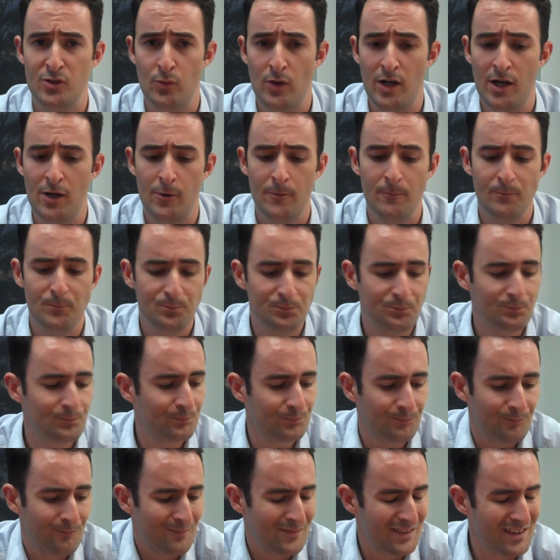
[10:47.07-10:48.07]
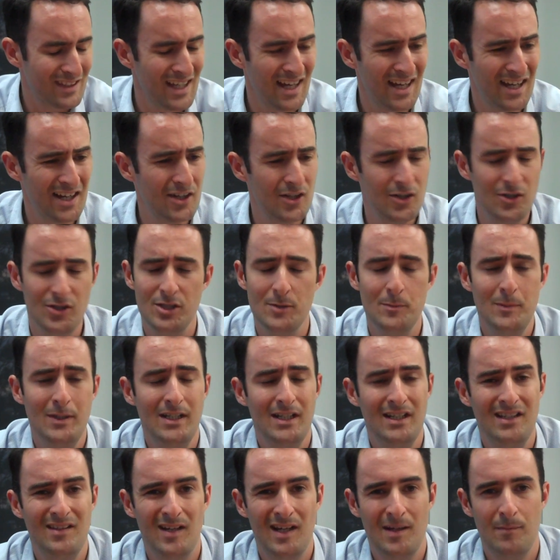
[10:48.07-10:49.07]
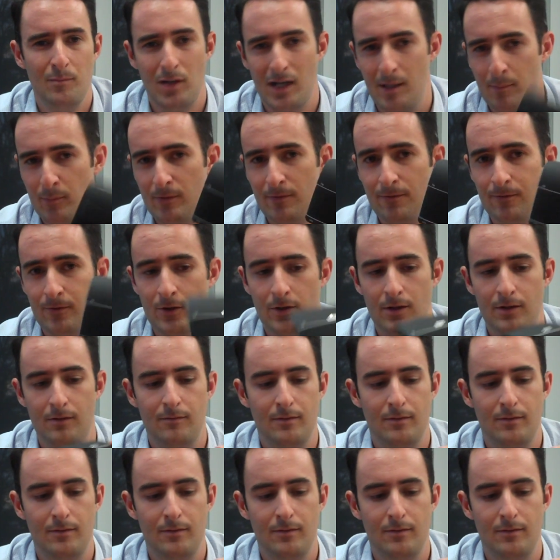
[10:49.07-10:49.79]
well. I don't know. To me, I prefer.